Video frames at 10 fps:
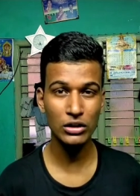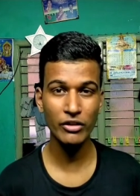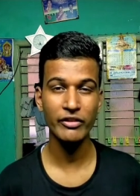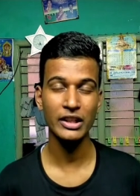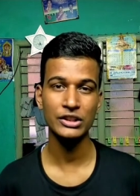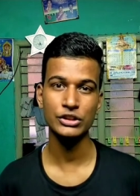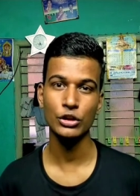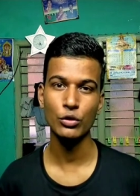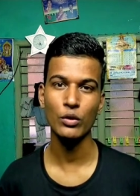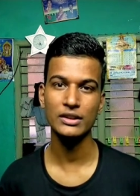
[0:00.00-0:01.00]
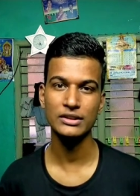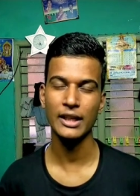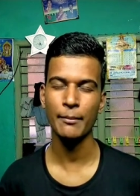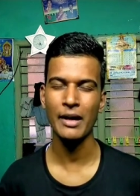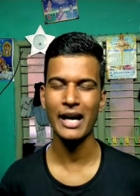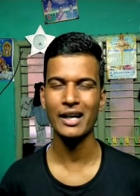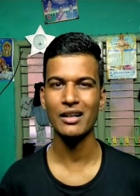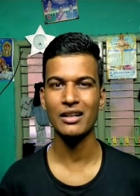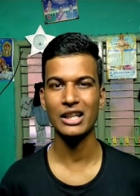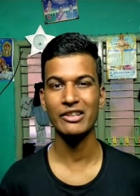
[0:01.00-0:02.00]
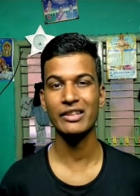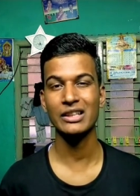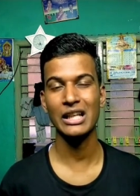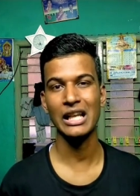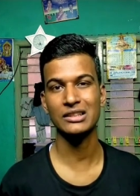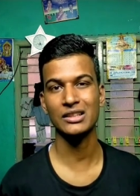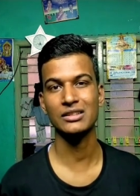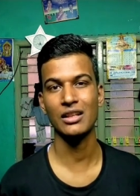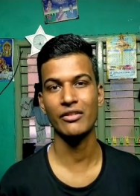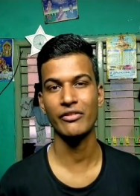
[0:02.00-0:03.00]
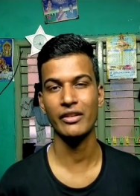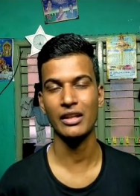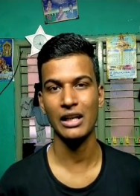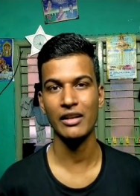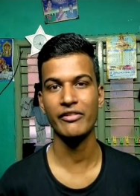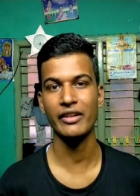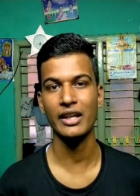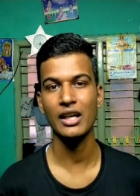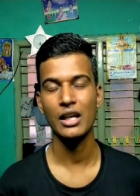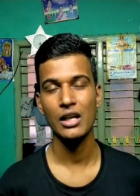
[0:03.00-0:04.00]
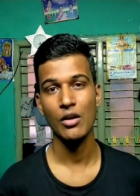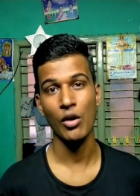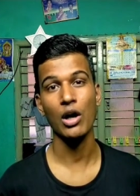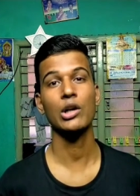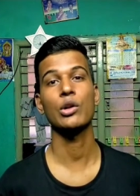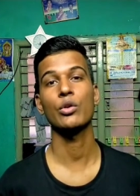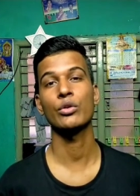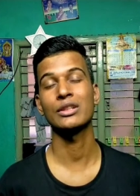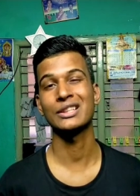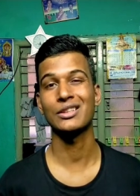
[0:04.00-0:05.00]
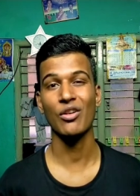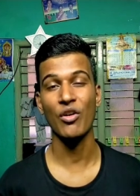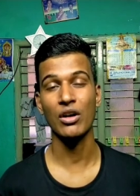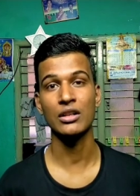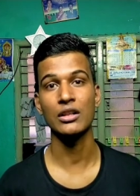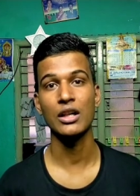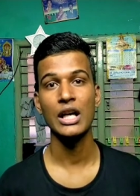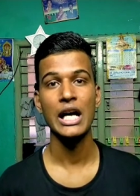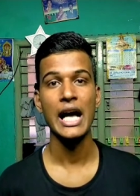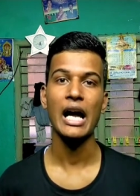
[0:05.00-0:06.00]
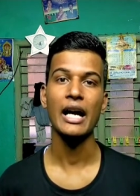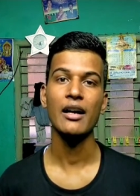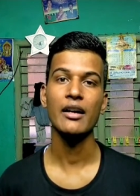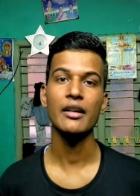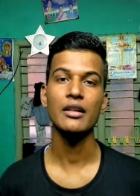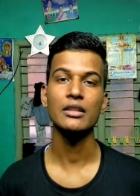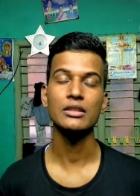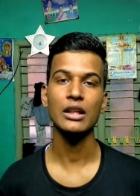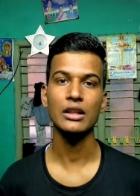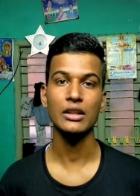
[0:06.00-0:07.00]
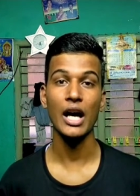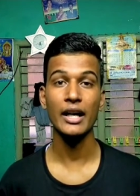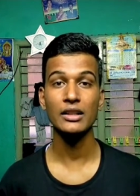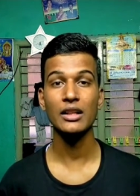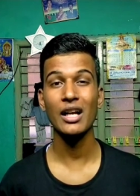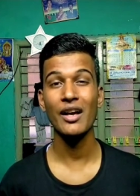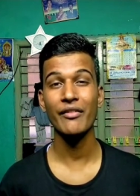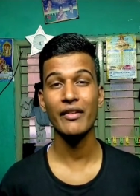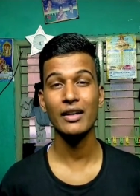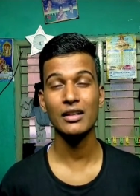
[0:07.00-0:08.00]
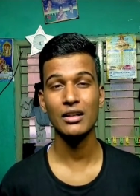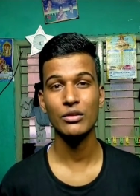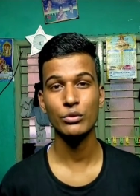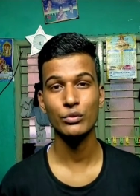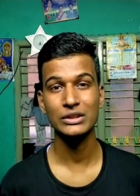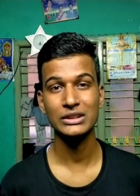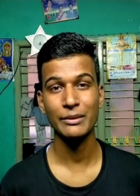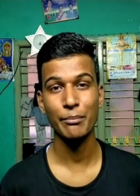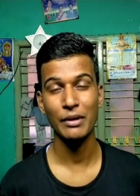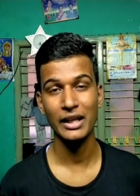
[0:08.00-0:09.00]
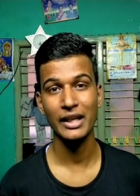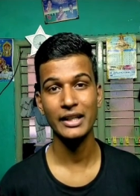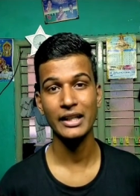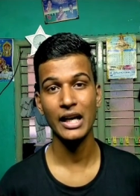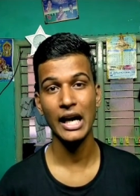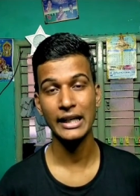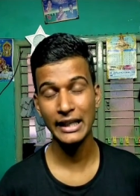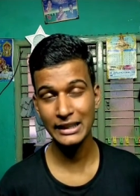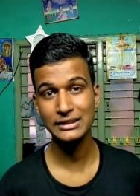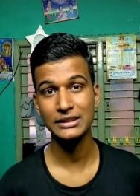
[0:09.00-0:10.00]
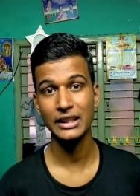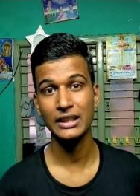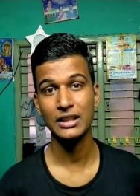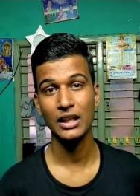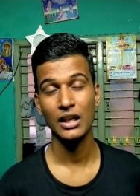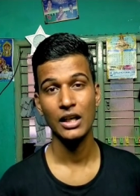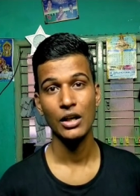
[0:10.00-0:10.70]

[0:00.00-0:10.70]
of attention towards them, and leaving the Lexus L F A all alone in the corner. And uh, another effect uh, which played against it